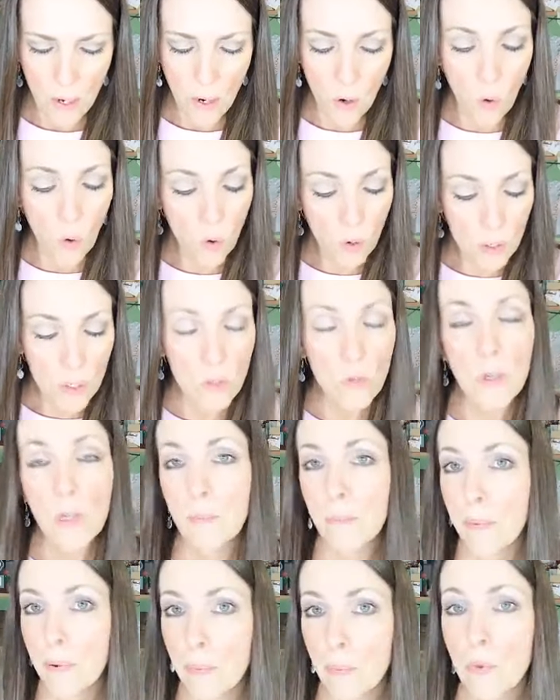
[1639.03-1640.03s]
Or you
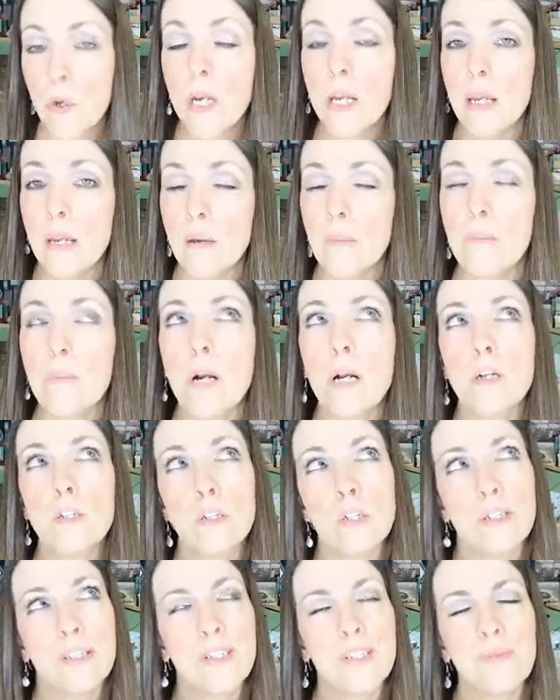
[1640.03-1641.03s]
can
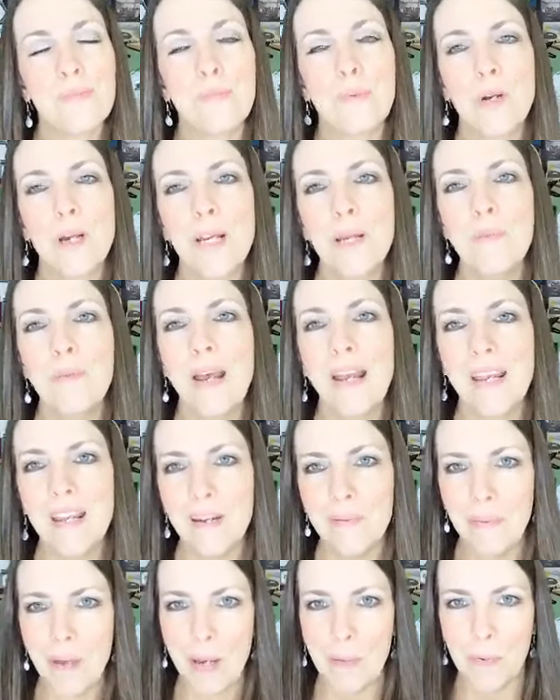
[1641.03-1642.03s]
purchase
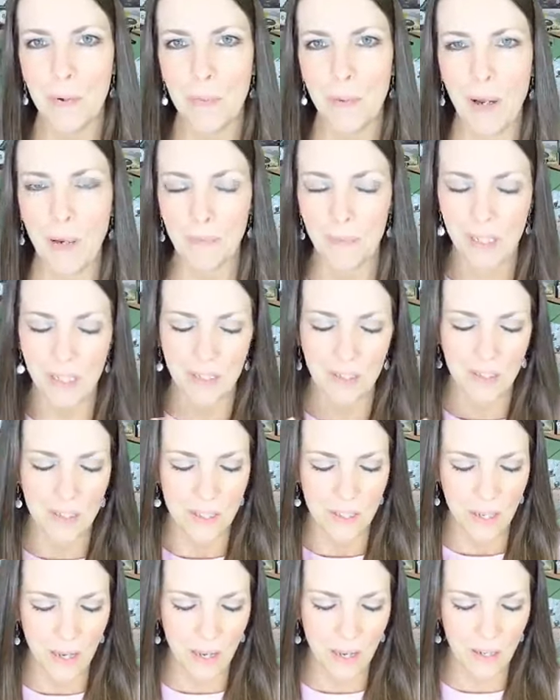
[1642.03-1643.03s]
prepaid Paper
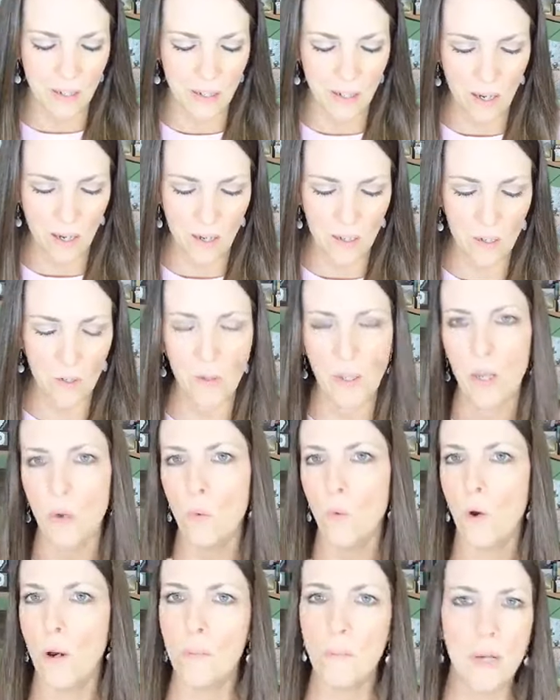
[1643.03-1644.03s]
Pumpkins, and you can
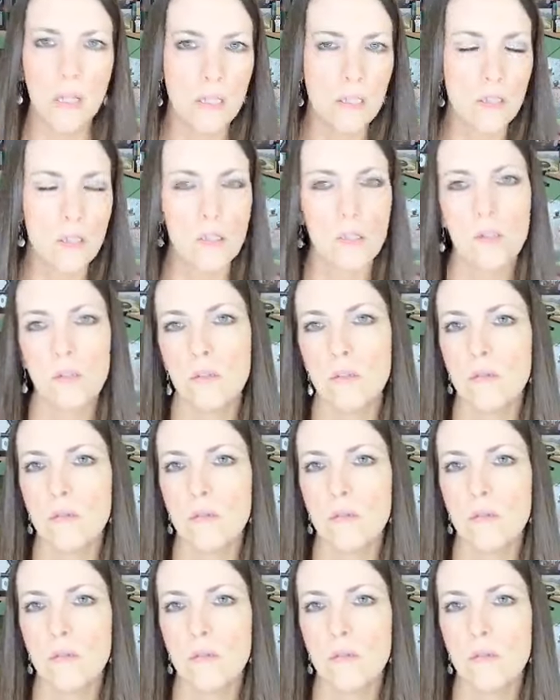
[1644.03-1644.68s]
get 1 month's